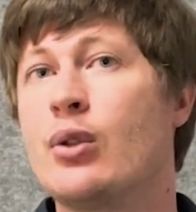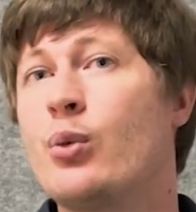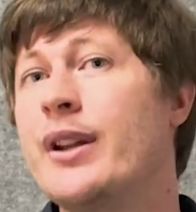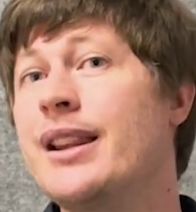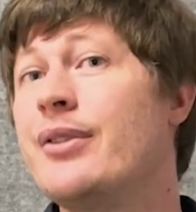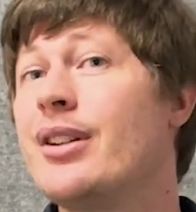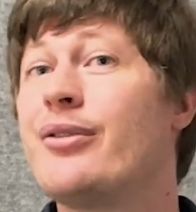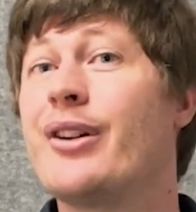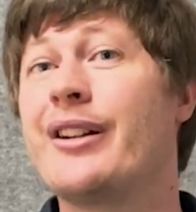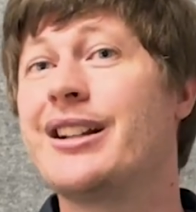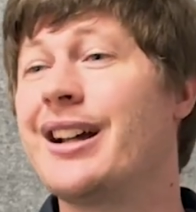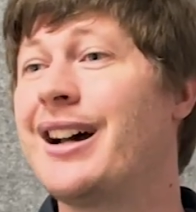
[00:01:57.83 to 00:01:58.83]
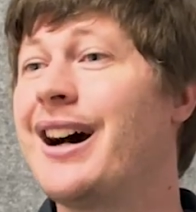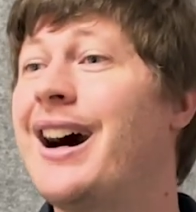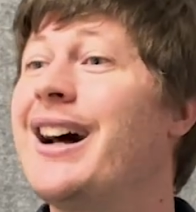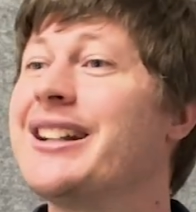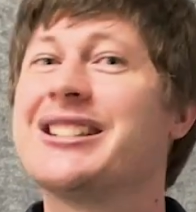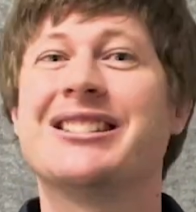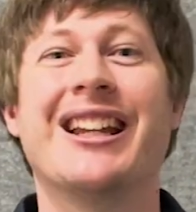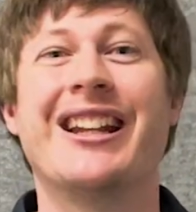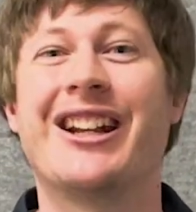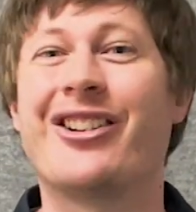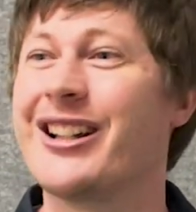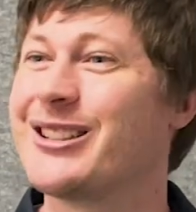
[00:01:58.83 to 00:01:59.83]
we live in a very
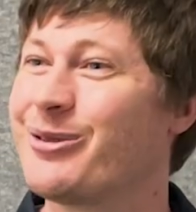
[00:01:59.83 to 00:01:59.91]
unstandardized